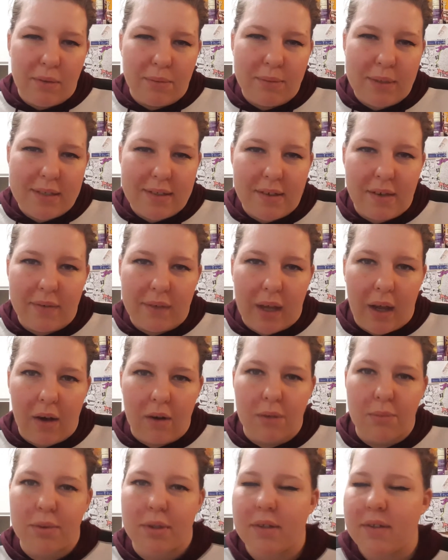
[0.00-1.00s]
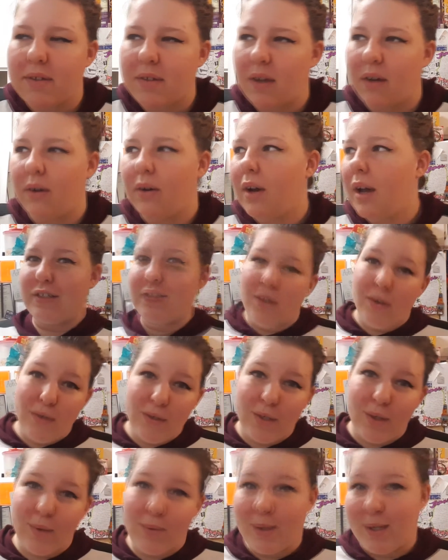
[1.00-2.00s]
myself accountable. So
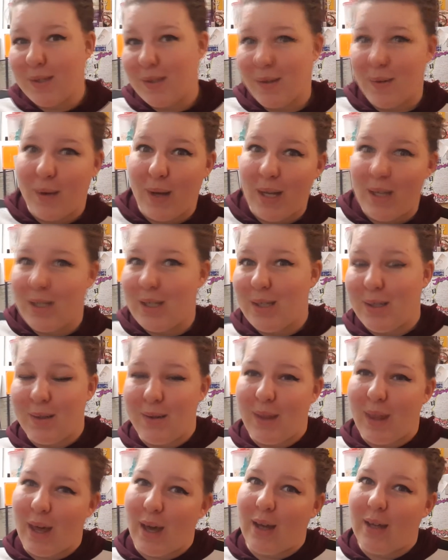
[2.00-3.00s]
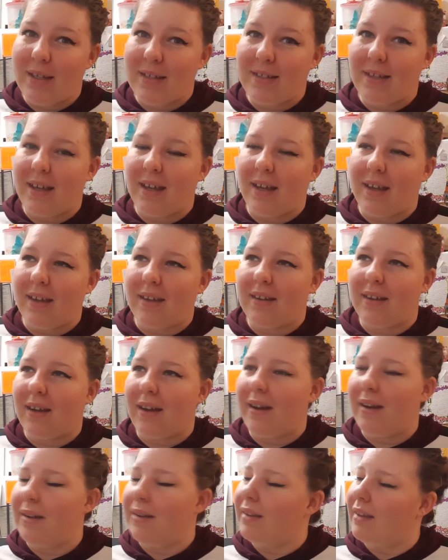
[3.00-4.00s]
YouTube is the way to do that. And
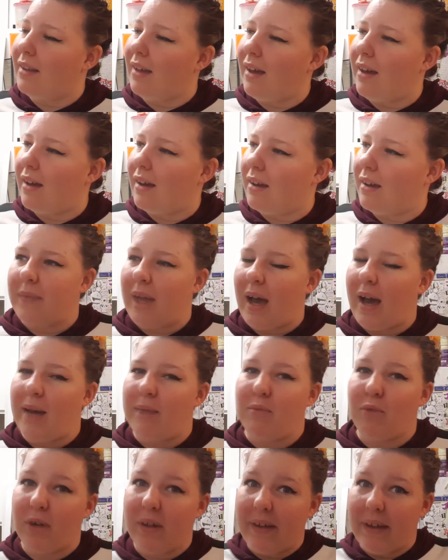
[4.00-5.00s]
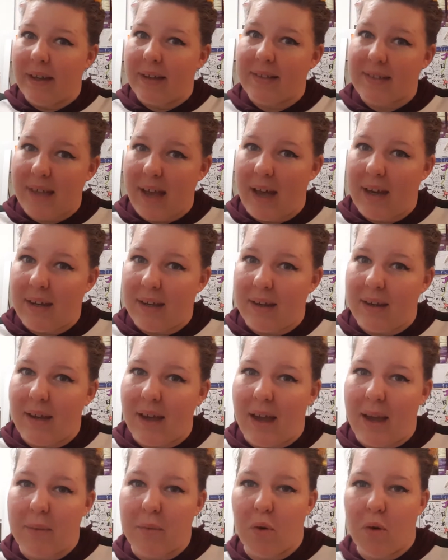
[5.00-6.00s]
yeah, I'm really excited.
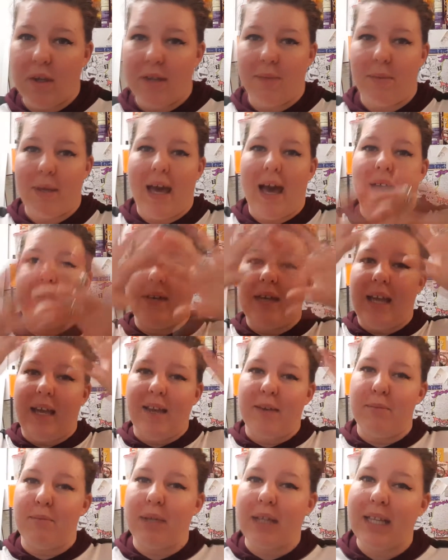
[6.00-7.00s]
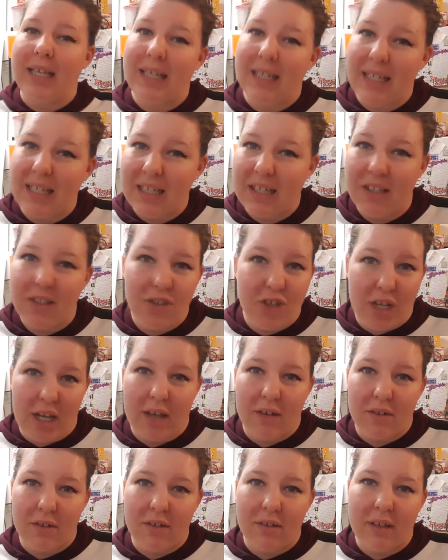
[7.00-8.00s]
I'm going to be having a blended
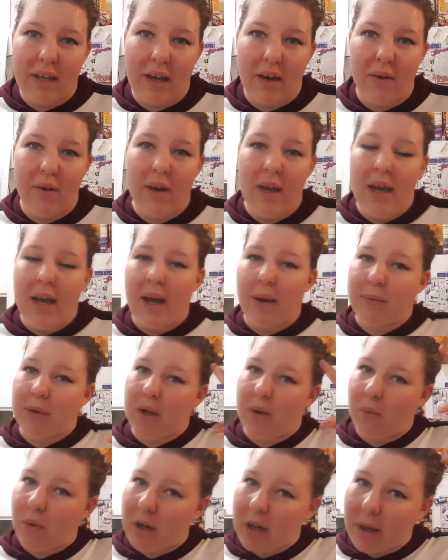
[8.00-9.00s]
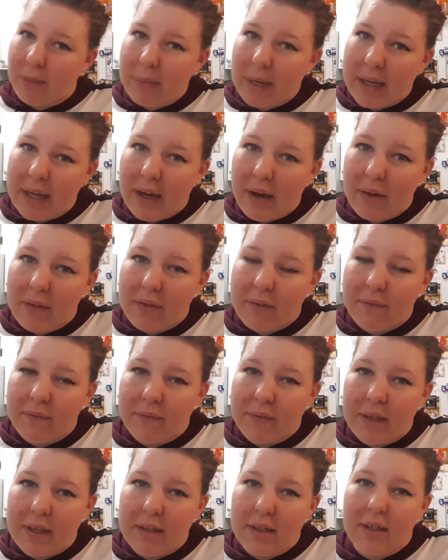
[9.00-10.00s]
channel now. I'm going to work on my health and
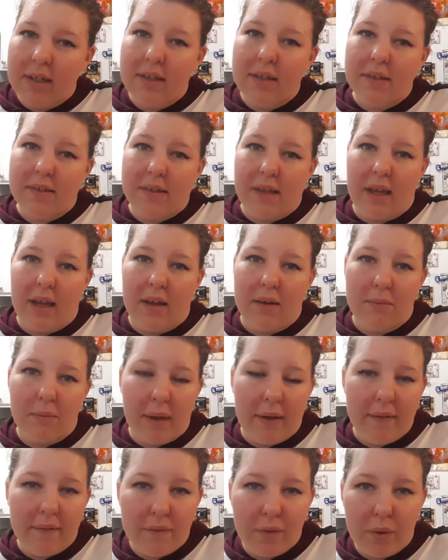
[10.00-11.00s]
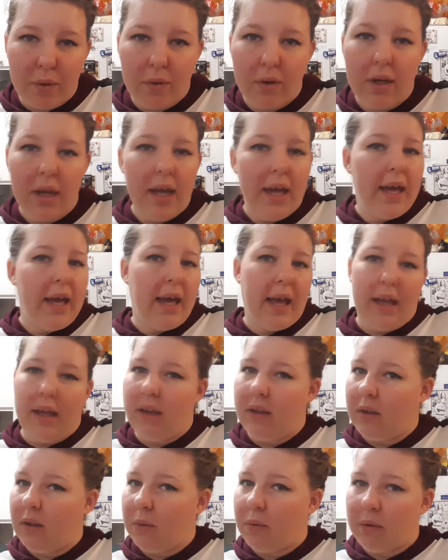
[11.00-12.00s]
fitness and my food,
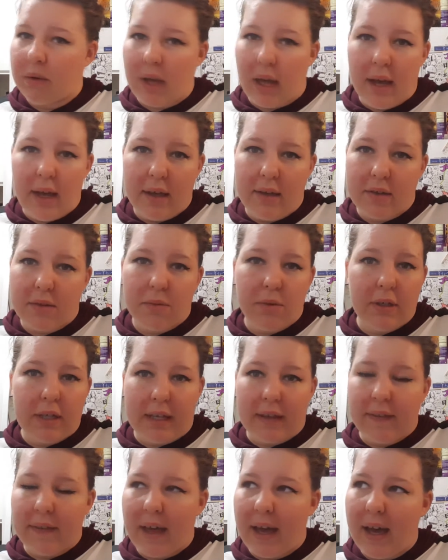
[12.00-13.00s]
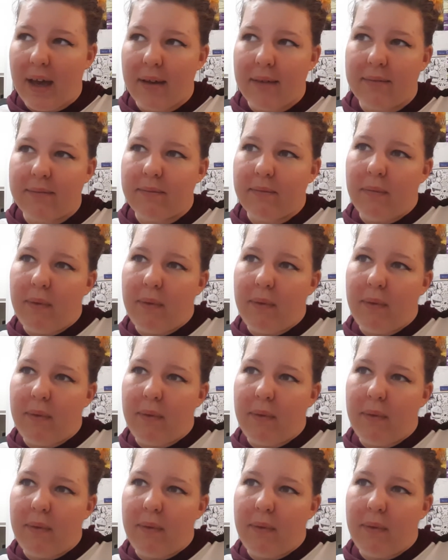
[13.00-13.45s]
and you guys will get that